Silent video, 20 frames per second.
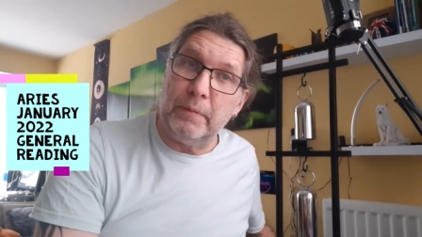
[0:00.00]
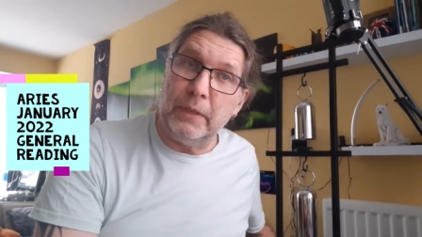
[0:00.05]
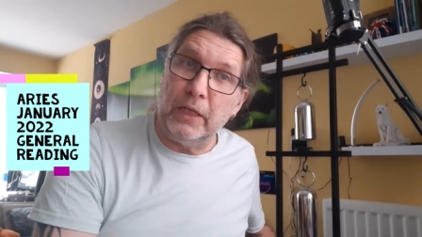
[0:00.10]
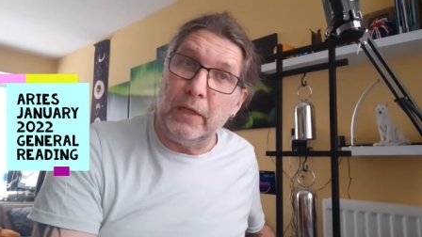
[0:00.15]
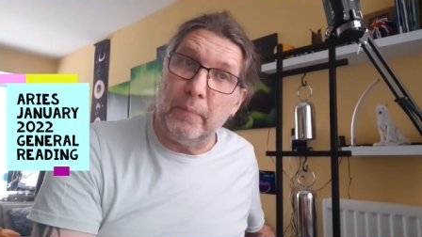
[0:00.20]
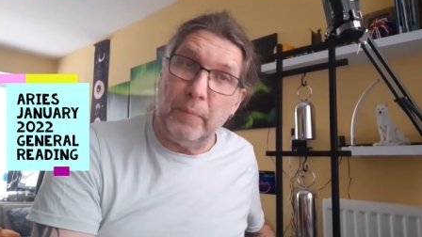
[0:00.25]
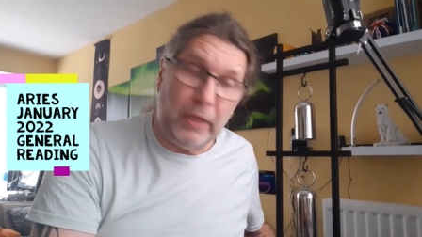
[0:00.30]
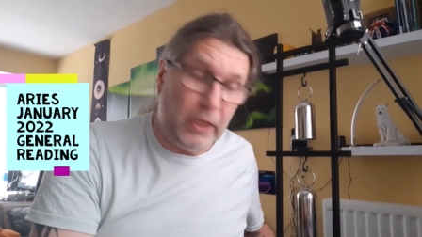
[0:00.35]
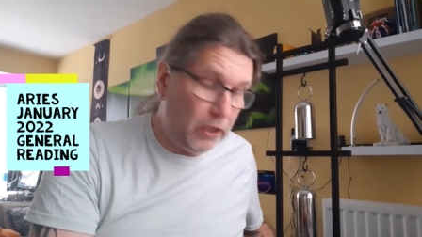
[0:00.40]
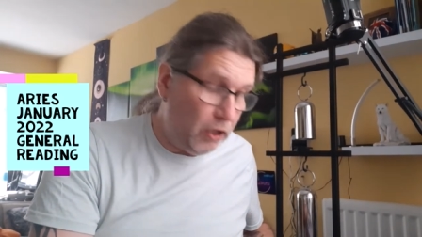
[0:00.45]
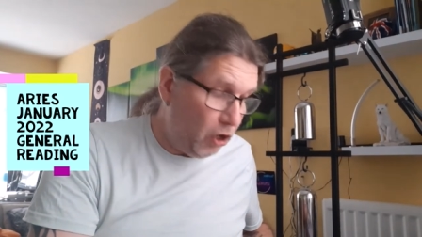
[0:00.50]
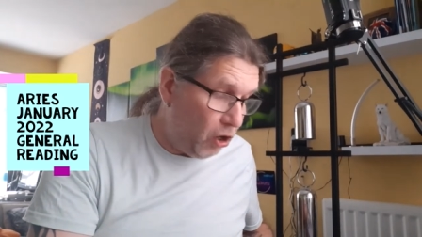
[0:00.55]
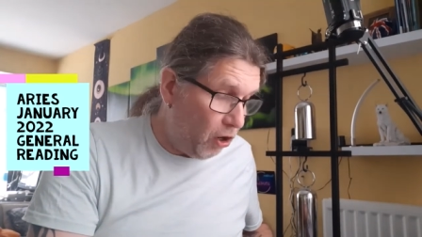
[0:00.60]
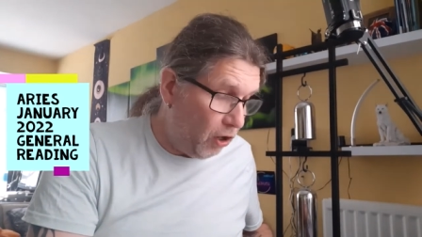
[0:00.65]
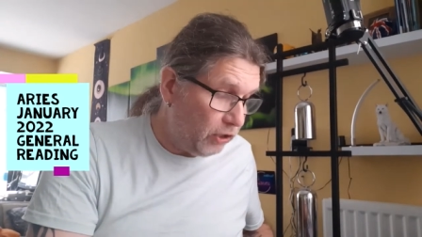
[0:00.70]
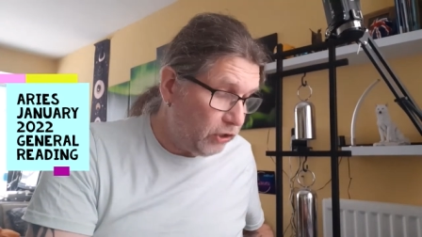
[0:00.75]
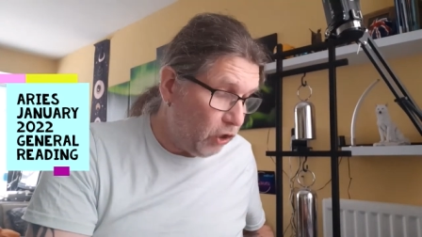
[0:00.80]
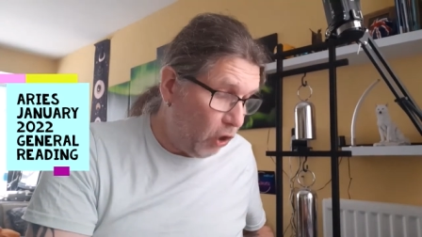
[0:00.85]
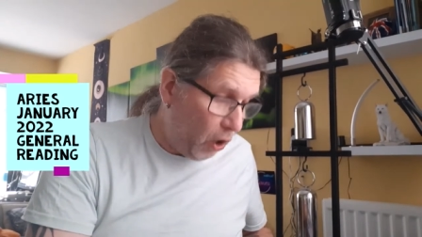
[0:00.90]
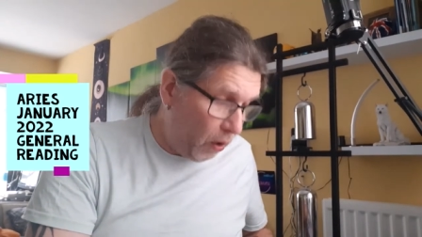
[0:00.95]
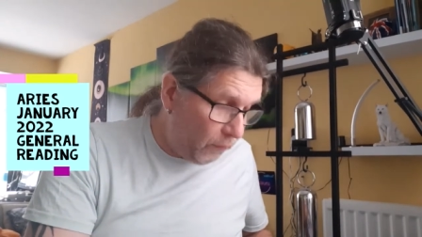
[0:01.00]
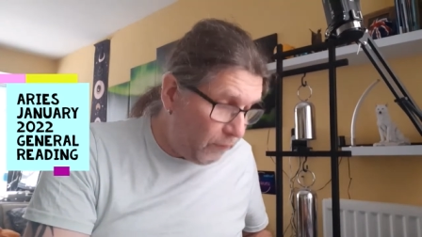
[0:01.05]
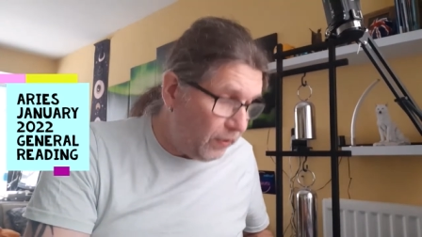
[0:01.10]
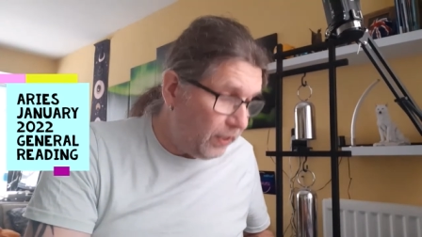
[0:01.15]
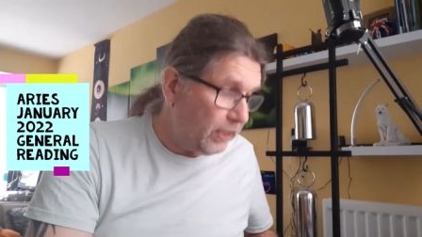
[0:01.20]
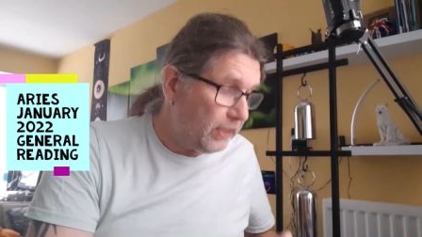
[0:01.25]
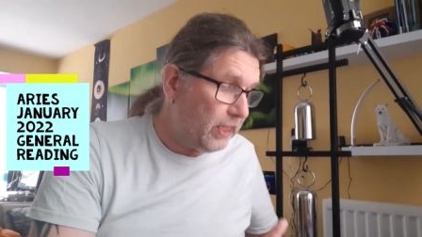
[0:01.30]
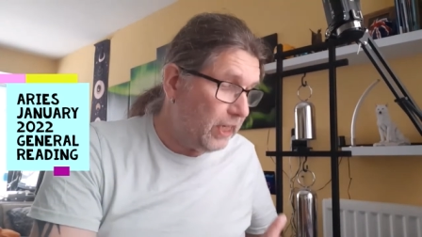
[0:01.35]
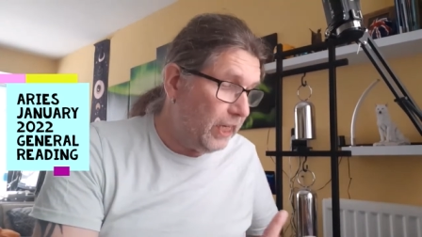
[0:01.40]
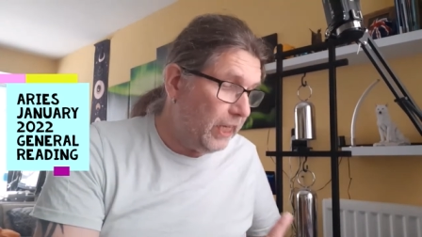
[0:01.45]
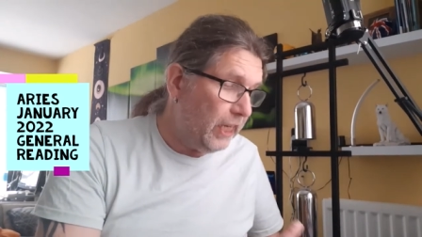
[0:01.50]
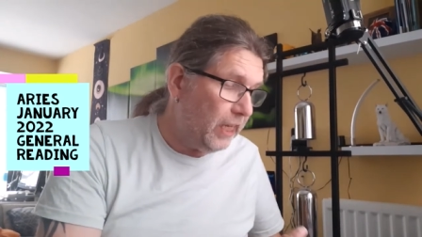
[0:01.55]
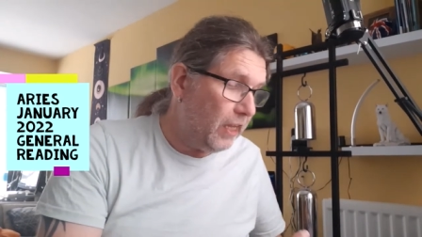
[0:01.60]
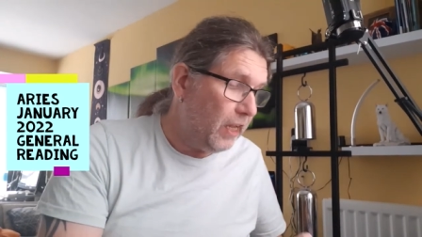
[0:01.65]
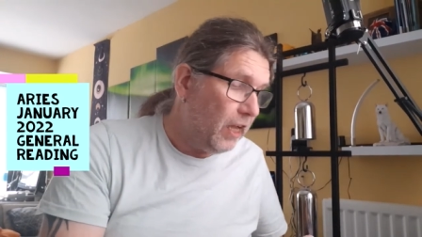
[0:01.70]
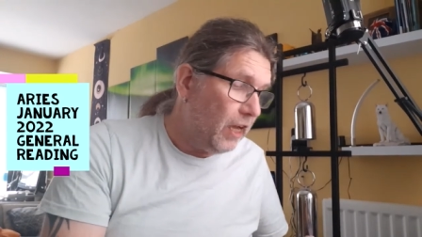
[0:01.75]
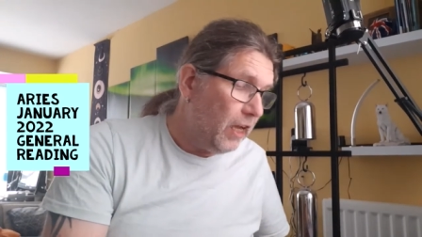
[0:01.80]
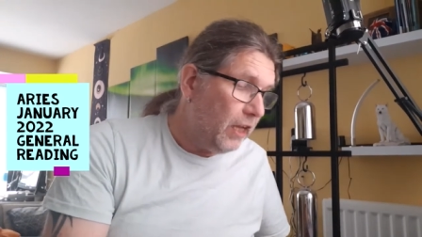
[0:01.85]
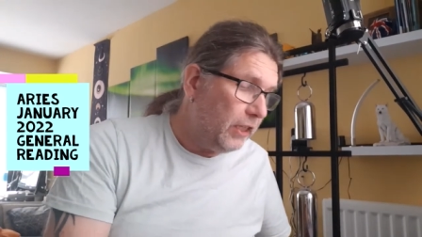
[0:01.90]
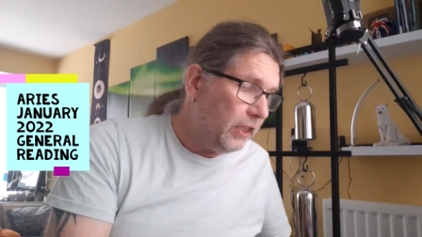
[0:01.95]
because
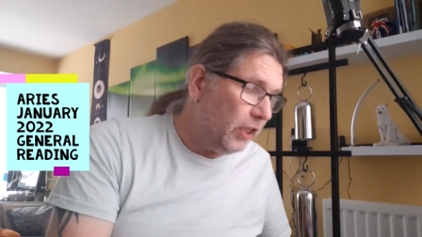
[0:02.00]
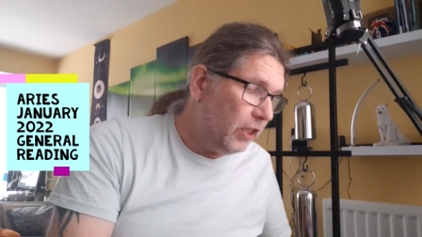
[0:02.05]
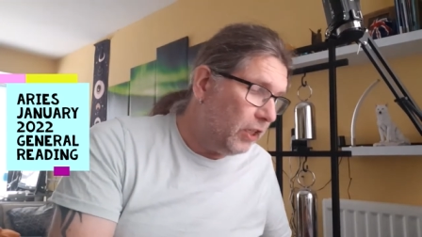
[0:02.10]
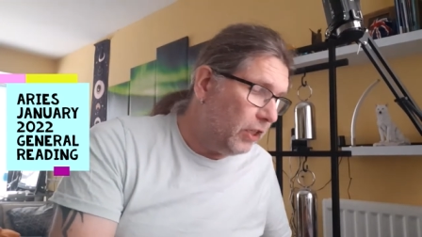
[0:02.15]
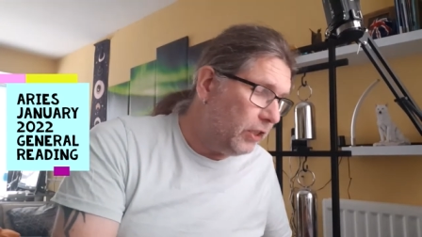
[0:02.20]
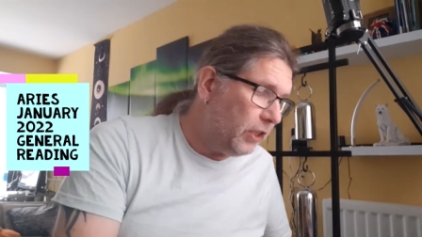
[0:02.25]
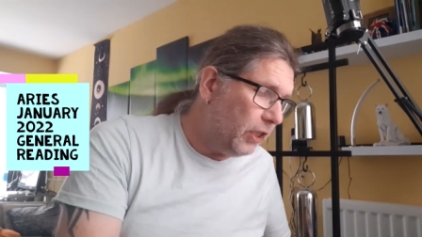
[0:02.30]
obviously the,